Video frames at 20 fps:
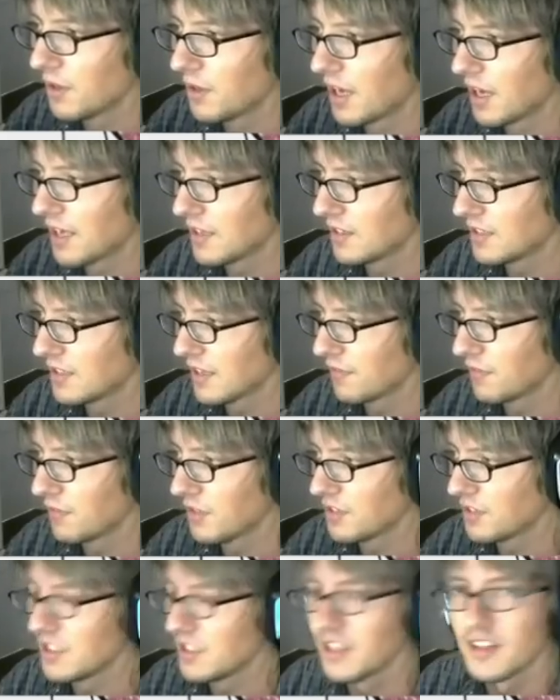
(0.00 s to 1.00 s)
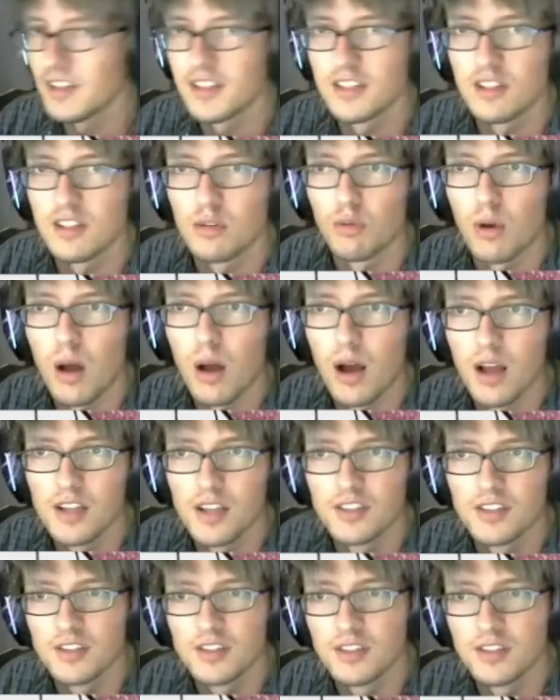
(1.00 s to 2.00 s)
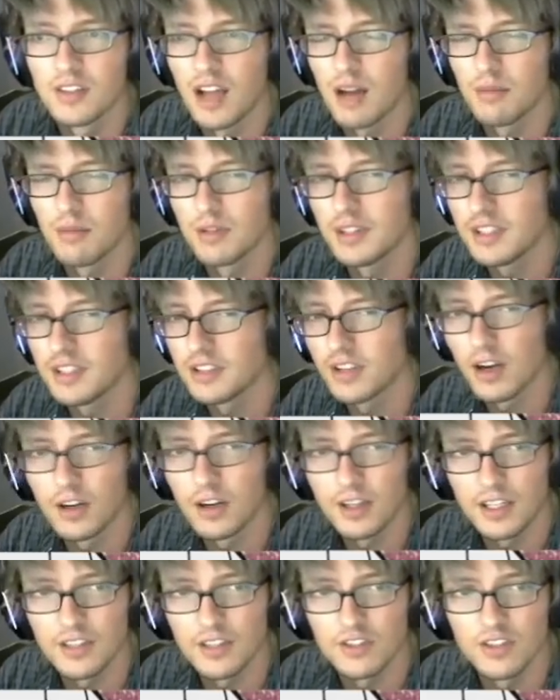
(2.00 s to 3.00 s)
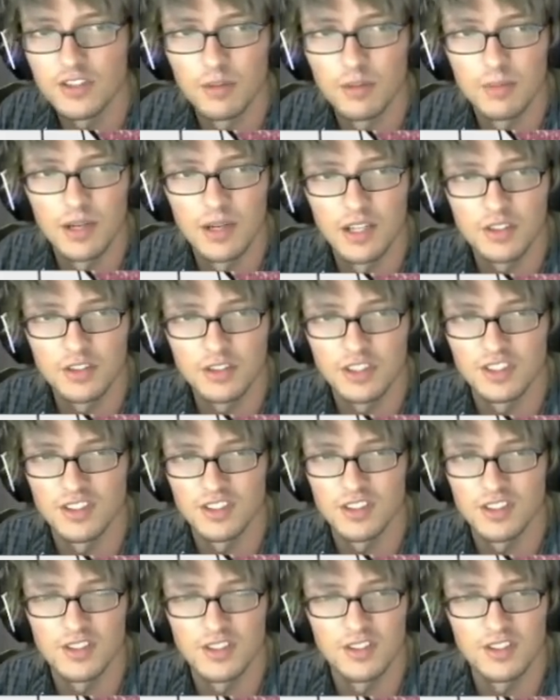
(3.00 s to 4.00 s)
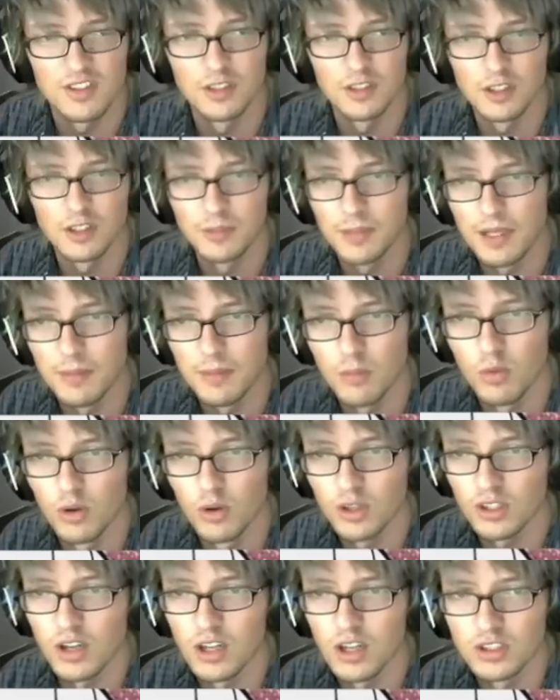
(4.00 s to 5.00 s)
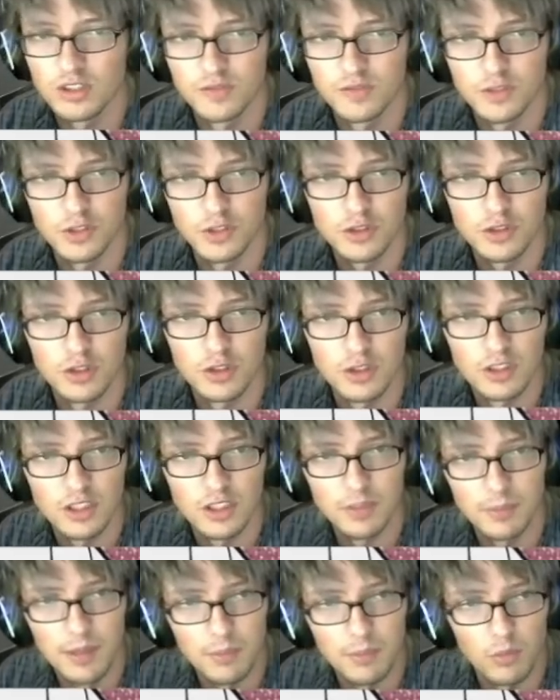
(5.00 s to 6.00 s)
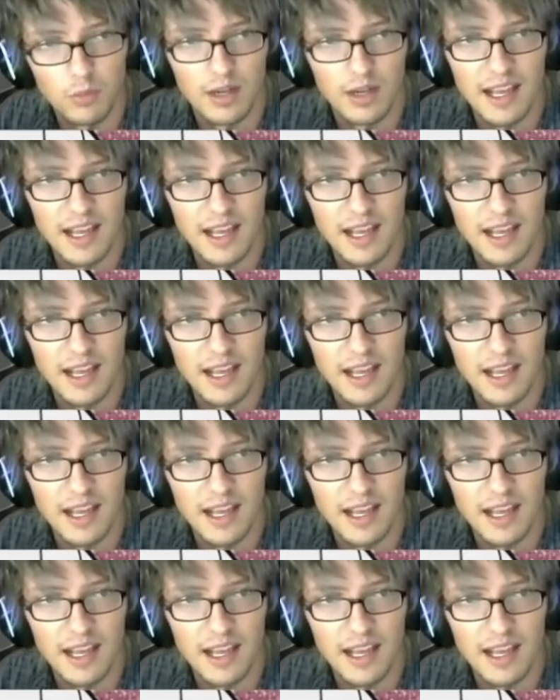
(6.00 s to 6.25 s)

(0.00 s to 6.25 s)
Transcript: I could definitely see this in Ross. Not really Target so much, because this is a little bit more controversial, a little bit more